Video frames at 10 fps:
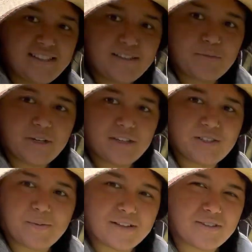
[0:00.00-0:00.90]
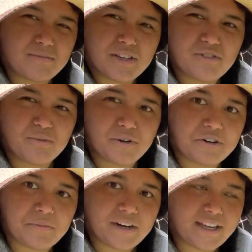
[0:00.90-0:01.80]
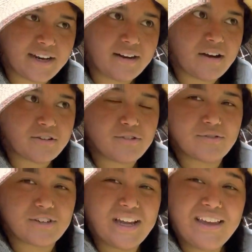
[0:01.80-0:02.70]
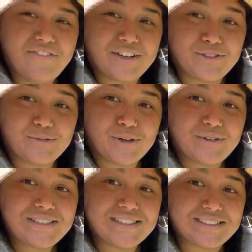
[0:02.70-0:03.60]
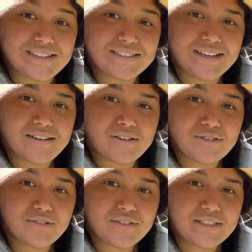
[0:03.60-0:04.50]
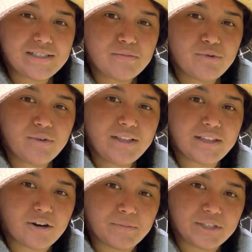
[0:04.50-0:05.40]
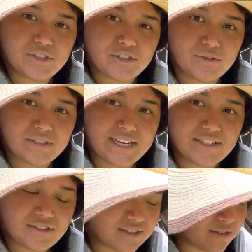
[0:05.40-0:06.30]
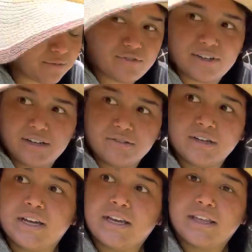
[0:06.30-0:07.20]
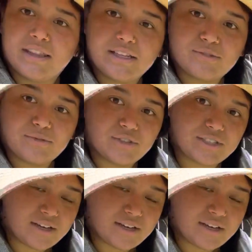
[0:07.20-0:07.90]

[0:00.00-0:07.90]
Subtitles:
is in a pretty good spot, so I'm not too worried about it getting knocked over. If I do notice it does get knocked over at some point, then I'll make sure to attach this in. But for now, this will just